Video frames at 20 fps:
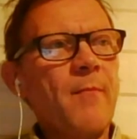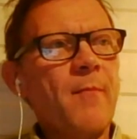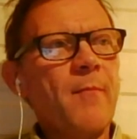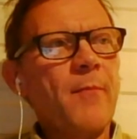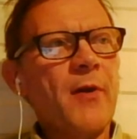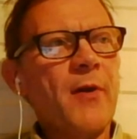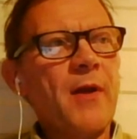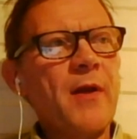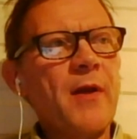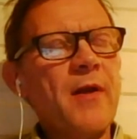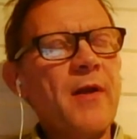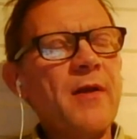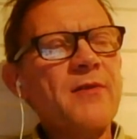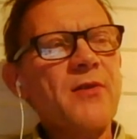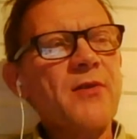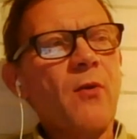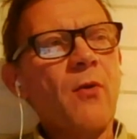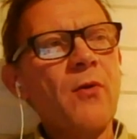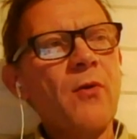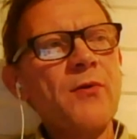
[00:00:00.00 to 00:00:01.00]
But it's
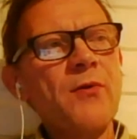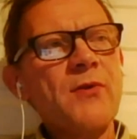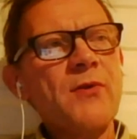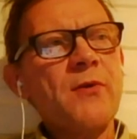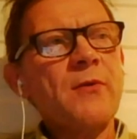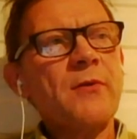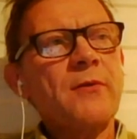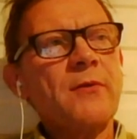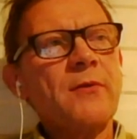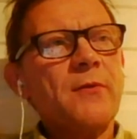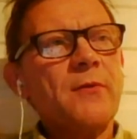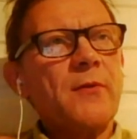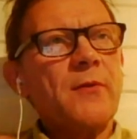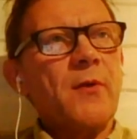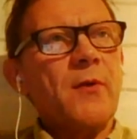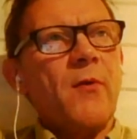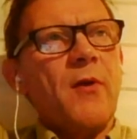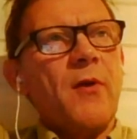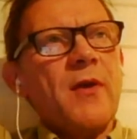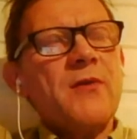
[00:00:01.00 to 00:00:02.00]

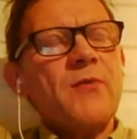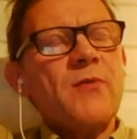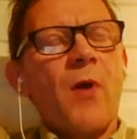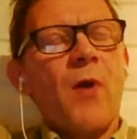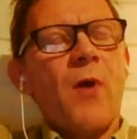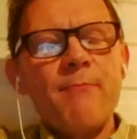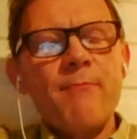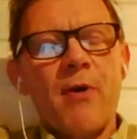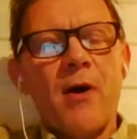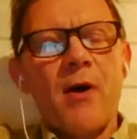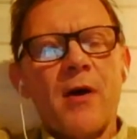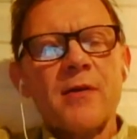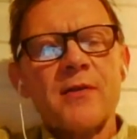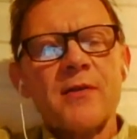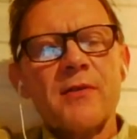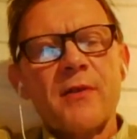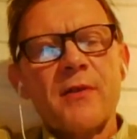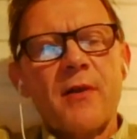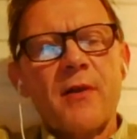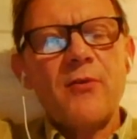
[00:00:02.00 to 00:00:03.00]
one
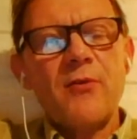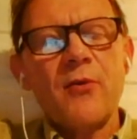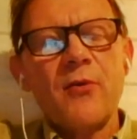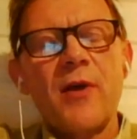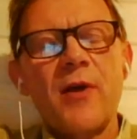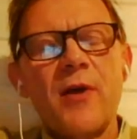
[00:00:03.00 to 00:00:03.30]
part that